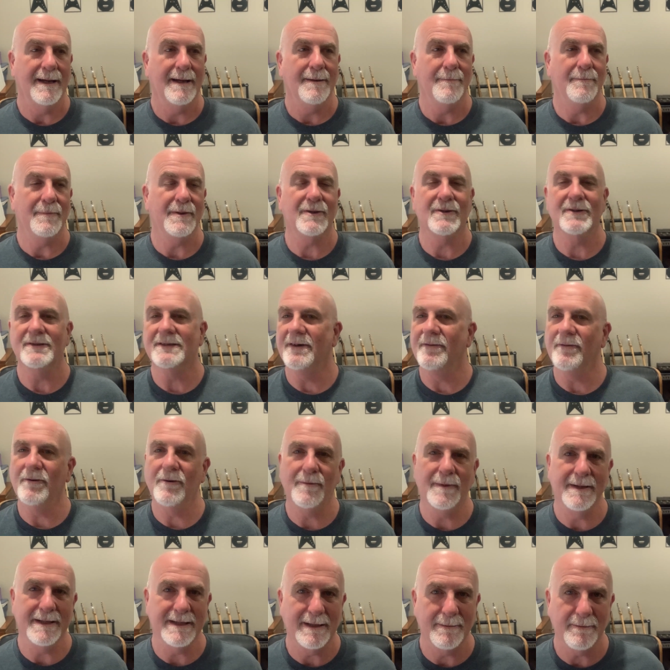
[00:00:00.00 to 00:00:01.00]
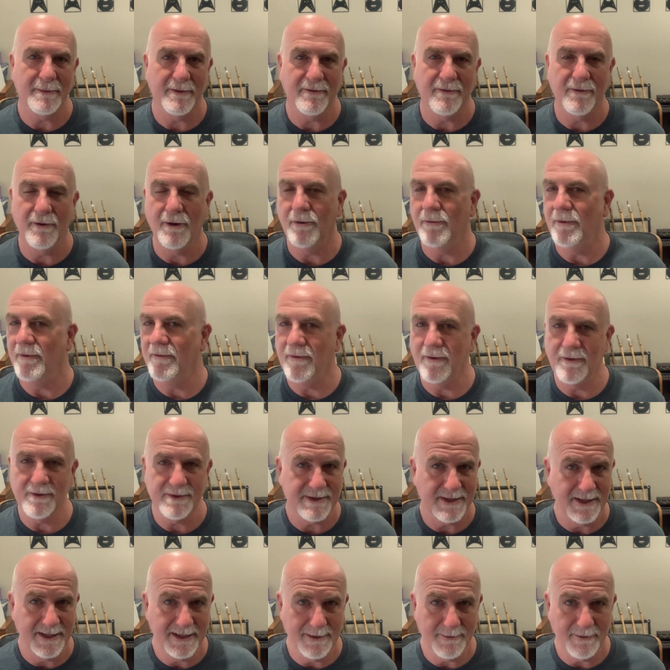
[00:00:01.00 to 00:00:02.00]
because they've all been done before, we've all
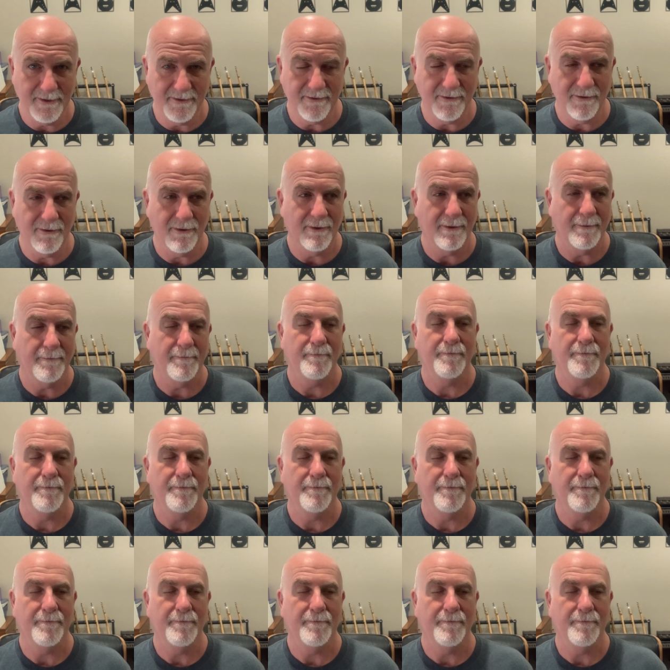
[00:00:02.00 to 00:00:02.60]
seen them before.